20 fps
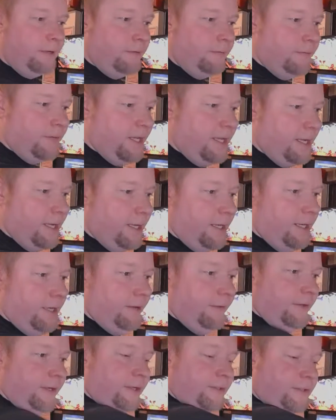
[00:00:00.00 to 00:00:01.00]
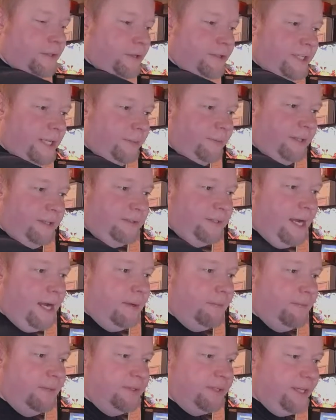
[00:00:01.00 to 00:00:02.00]
The turntable at
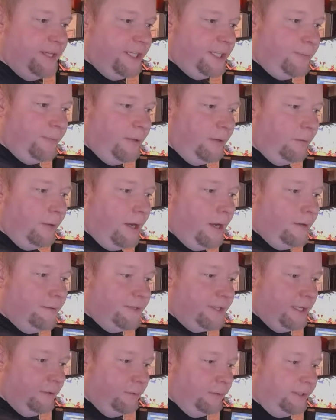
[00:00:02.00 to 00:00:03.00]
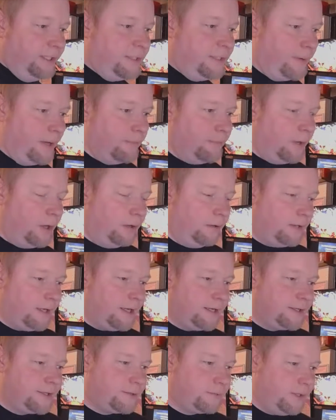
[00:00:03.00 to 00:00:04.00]
top is going to spin around. It's going to release my ball
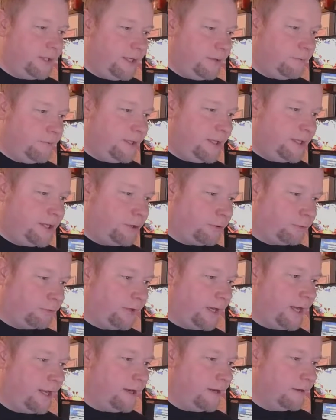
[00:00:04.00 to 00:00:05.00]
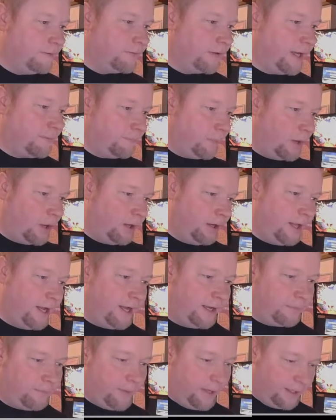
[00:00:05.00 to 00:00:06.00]
locks. Really creative, like, ball
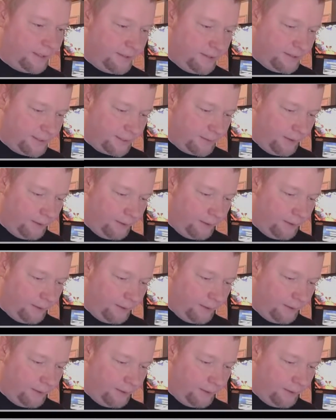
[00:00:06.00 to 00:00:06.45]
lock mechanism. I